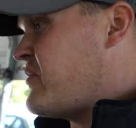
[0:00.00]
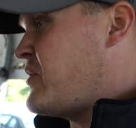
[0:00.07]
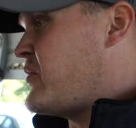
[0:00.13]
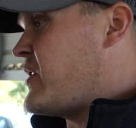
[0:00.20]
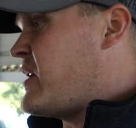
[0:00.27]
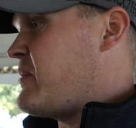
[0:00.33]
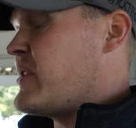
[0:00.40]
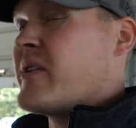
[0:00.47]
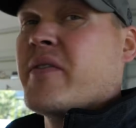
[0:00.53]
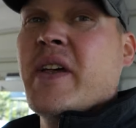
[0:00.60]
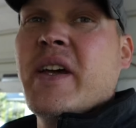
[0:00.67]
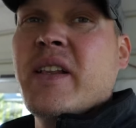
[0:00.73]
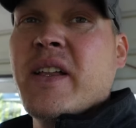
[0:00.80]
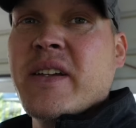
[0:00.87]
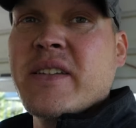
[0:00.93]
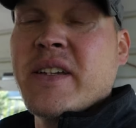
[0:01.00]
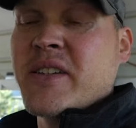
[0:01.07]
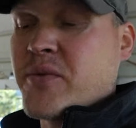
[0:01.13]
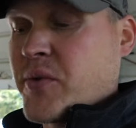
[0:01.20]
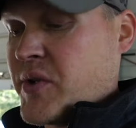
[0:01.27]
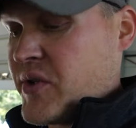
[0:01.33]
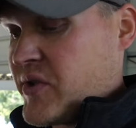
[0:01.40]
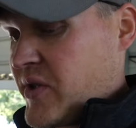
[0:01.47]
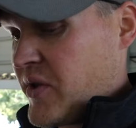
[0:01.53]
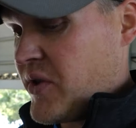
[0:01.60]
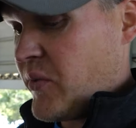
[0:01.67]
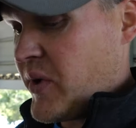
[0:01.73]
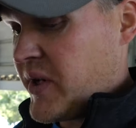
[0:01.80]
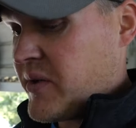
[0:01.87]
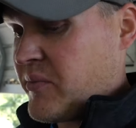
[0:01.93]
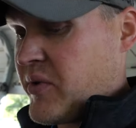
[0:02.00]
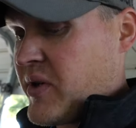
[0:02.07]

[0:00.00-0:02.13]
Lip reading: of me rambling on that. Like I said, I just wanted to show the welding